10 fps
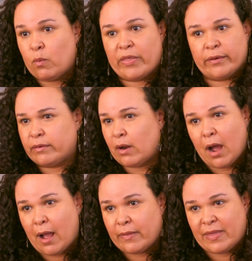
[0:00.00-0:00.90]
whether or
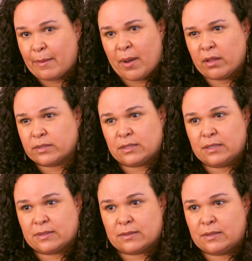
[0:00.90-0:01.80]
not that
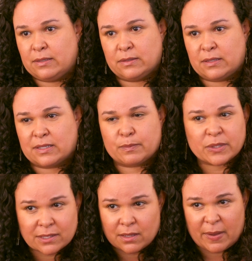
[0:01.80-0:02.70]
policy is
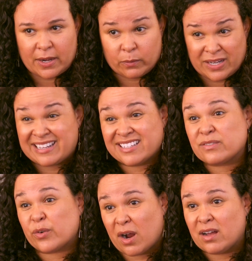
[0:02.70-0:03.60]
explicitly about equity, it is for